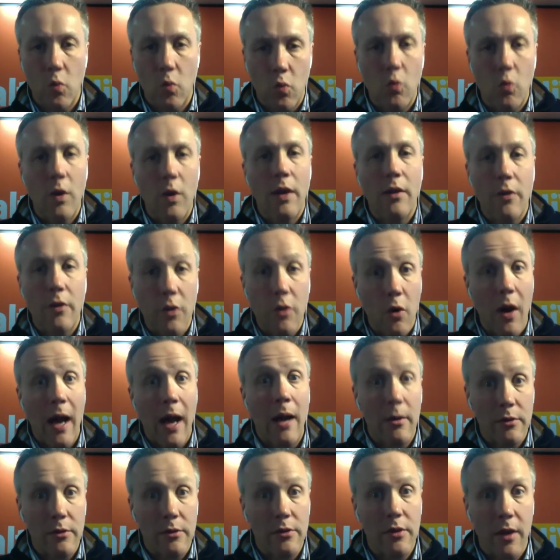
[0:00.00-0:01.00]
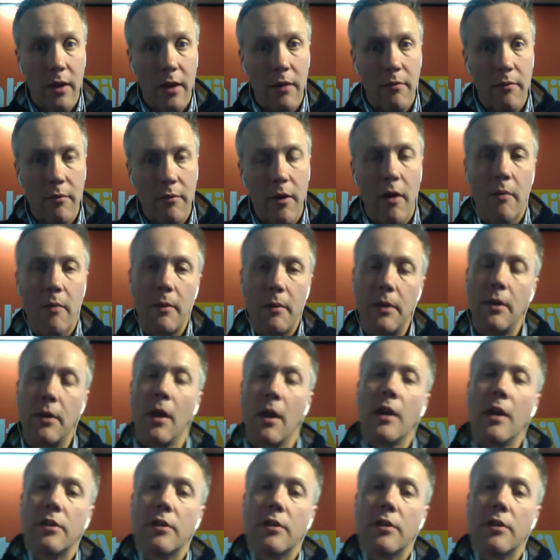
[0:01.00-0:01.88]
with your outside environment.